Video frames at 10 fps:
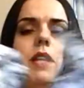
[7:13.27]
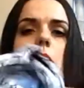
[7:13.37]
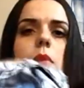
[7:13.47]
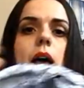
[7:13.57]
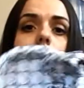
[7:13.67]
of
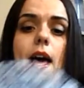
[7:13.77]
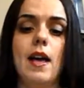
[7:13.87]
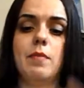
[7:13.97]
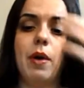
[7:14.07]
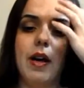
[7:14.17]
them
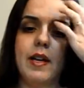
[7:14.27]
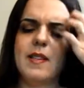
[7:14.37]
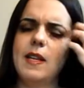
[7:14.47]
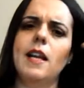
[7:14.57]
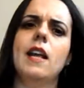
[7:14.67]
had
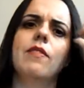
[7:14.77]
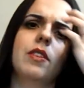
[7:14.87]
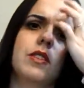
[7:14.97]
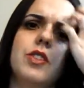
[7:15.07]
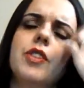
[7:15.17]
pockets, and I never
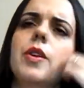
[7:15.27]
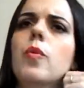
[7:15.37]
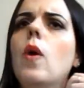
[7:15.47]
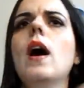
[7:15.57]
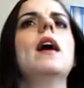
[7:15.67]
understood
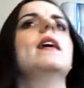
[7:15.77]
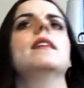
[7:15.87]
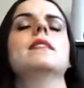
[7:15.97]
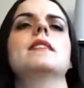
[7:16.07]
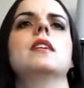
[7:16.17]
why
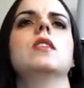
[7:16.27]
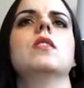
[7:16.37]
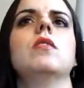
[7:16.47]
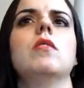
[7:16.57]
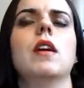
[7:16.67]

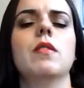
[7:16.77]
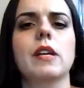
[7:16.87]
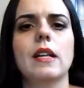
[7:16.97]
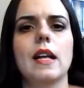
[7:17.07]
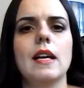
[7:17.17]
until I
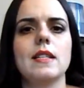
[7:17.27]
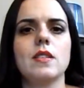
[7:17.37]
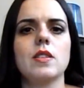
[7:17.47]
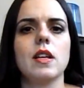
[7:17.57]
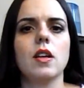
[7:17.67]

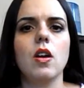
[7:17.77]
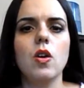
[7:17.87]
realized it's like,